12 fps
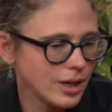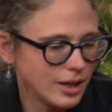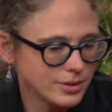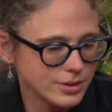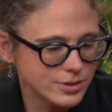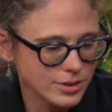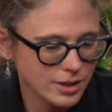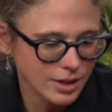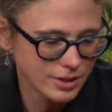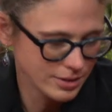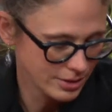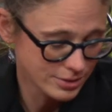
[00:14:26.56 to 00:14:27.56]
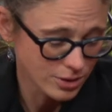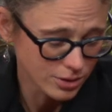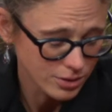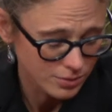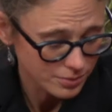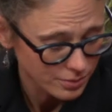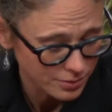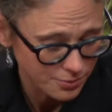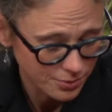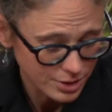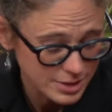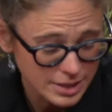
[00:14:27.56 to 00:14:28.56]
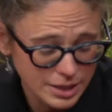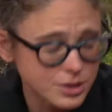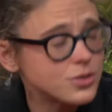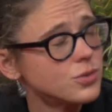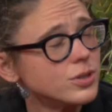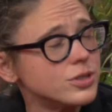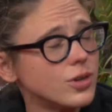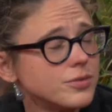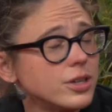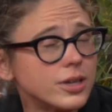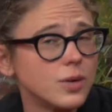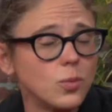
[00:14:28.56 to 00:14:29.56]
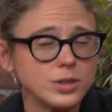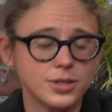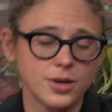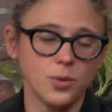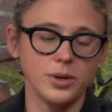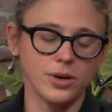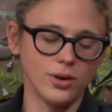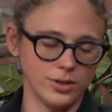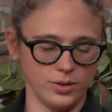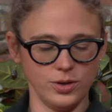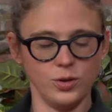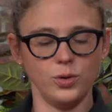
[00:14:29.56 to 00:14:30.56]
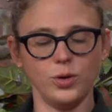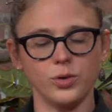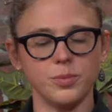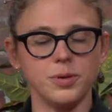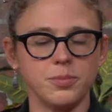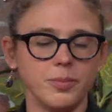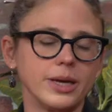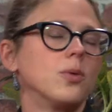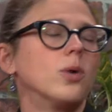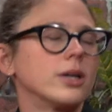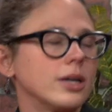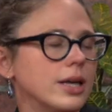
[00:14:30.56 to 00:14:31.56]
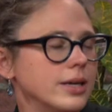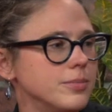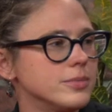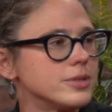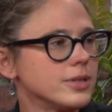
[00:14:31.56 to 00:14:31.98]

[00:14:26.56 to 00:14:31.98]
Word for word: and it's uh, it's all contextual, so you have to look at what's going on, who, who are the people making what claims